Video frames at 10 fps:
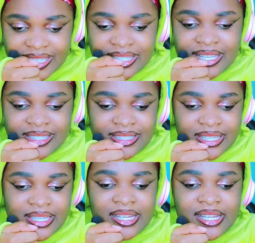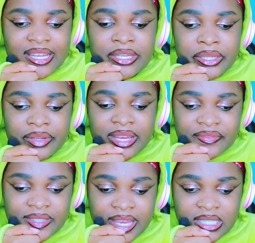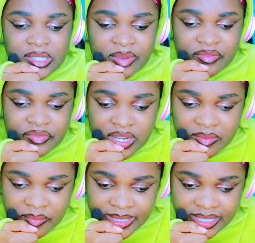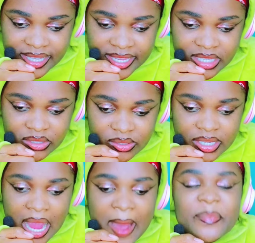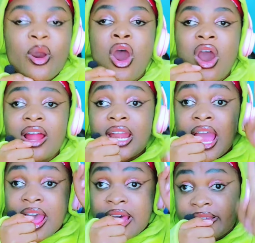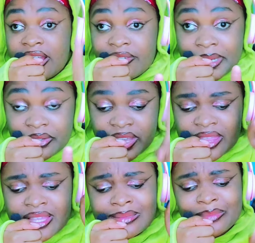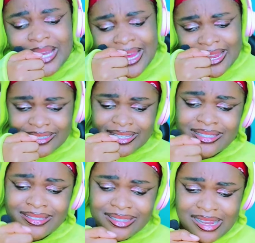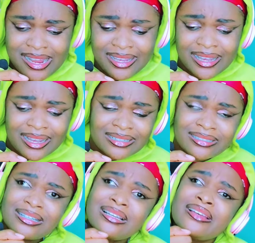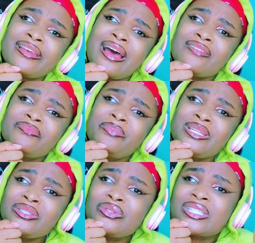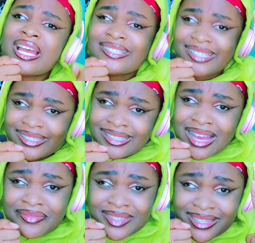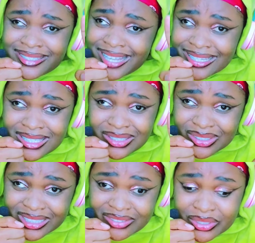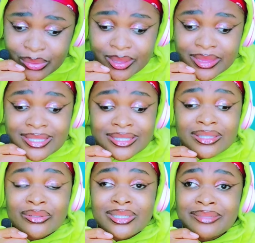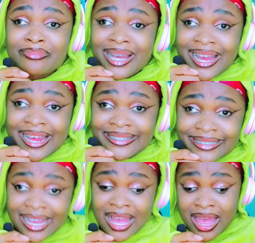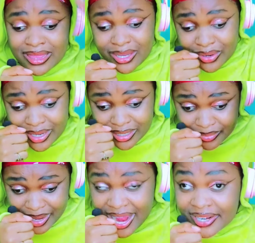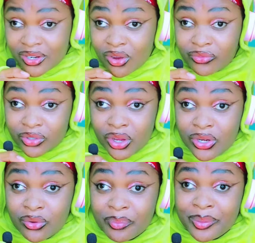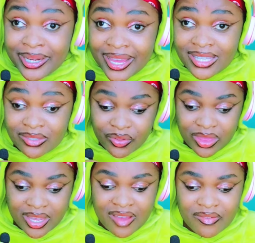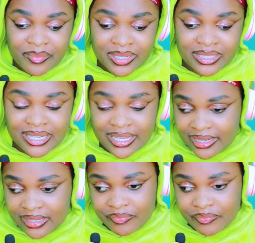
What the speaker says: Ezekiel in New Life Church, Mavueni, Mombasa, Kenya today uphold the government of Kenya. This man, like, I've been to churches, I've seen churches on television, but this is the only man of God who prays for the government, like,